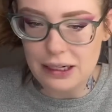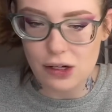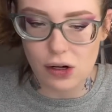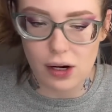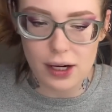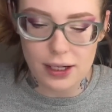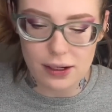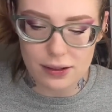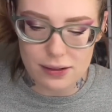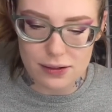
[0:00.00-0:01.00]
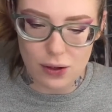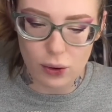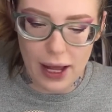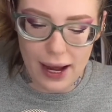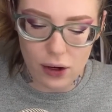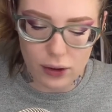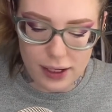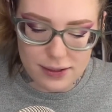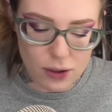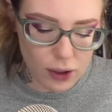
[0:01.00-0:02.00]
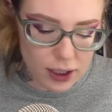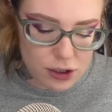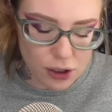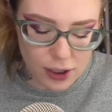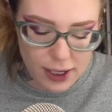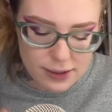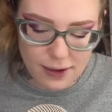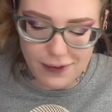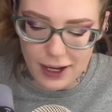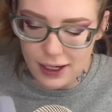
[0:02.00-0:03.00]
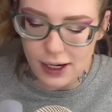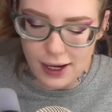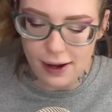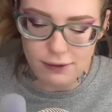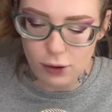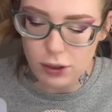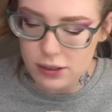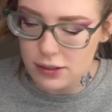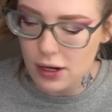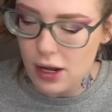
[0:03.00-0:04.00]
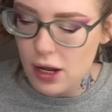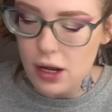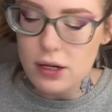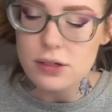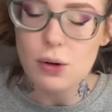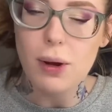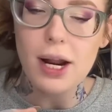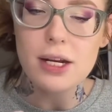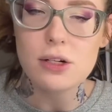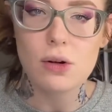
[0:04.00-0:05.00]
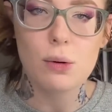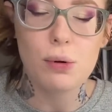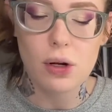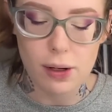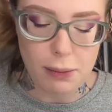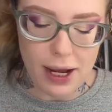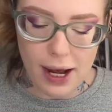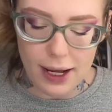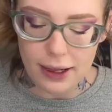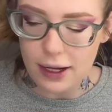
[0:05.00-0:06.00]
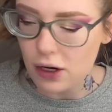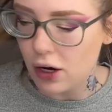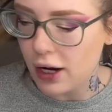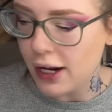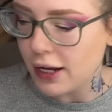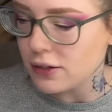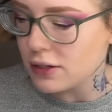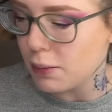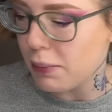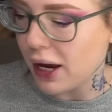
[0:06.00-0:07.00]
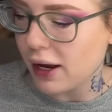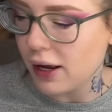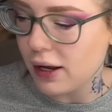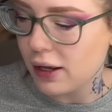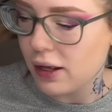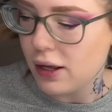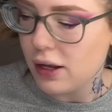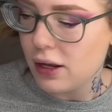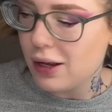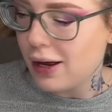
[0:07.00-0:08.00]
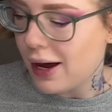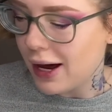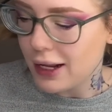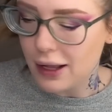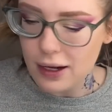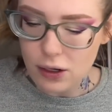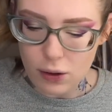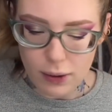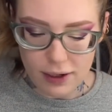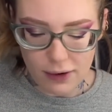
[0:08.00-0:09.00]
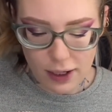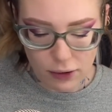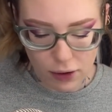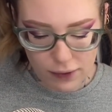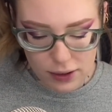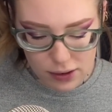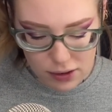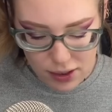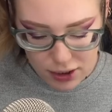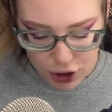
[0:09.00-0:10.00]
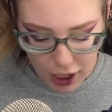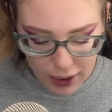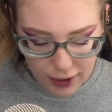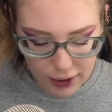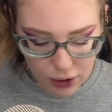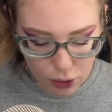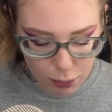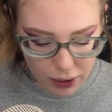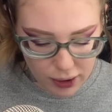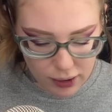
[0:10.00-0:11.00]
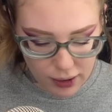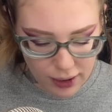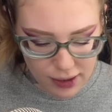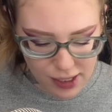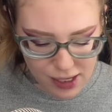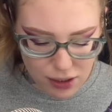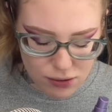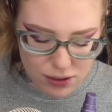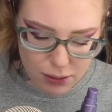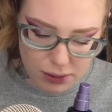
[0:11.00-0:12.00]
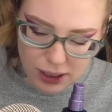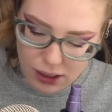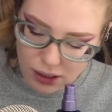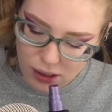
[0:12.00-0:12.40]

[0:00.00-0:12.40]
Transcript: God, so loud. I still gotta show you guys the vanity afterwards. So what I do to put on my highlighter, and I use the Becca highlighter or whatever. I don't know if this is the Jaclyn Hill, but I think it used to be.